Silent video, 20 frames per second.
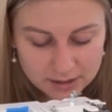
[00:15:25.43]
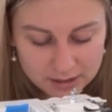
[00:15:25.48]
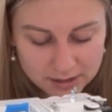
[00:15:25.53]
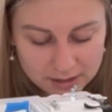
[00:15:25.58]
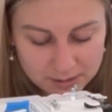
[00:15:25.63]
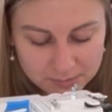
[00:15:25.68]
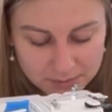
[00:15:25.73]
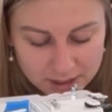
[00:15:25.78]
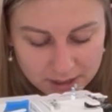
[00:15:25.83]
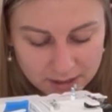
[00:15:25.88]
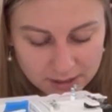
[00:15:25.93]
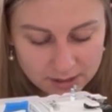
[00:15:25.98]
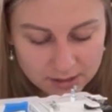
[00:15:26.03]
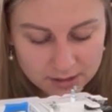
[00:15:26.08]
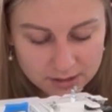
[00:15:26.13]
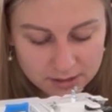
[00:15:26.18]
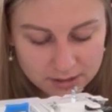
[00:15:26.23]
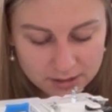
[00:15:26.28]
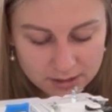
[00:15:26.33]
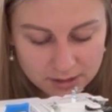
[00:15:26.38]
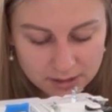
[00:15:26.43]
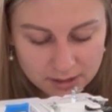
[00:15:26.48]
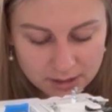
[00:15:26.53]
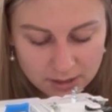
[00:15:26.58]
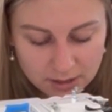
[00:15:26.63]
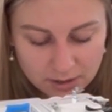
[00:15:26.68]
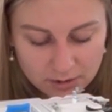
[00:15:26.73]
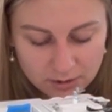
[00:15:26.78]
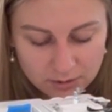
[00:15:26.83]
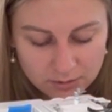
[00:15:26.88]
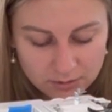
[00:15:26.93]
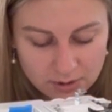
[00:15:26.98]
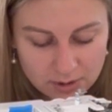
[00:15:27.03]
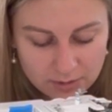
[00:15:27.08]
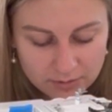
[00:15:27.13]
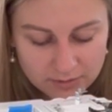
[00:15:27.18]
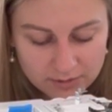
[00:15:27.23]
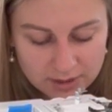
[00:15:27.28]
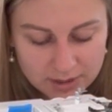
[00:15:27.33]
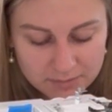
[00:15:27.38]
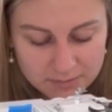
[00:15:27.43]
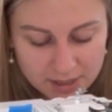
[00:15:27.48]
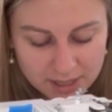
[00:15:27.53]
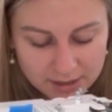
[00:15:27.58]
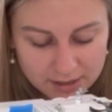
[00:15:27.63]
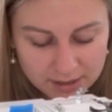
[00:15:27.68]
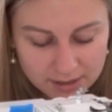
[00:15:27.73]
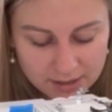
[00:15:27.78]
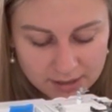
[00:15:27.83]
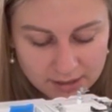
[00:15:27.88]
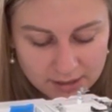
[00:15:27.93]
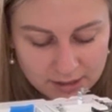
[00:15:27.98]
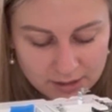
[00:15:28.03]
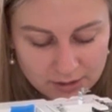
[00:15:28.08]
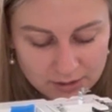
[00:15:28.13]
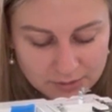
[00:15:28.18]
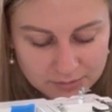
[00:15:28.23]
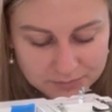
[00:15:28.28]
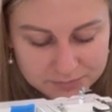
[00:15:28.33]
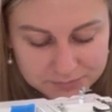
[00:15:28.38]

Let me throw everything back in here.